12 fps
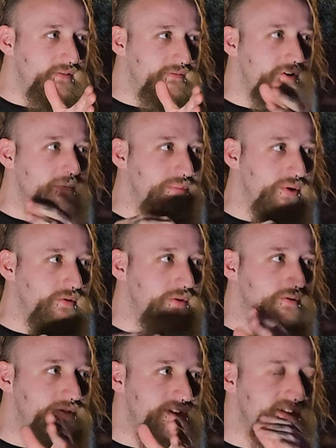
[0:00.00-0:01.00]
from
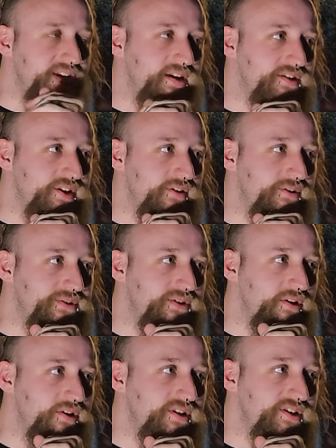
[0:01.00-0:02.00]
Peru to San Antonio is
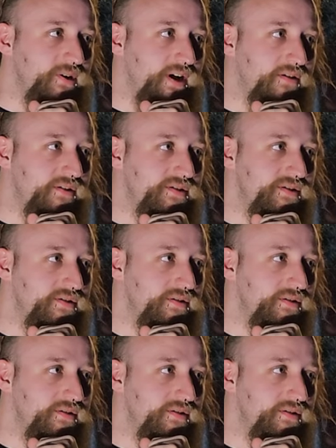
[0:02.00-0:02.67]
32 hours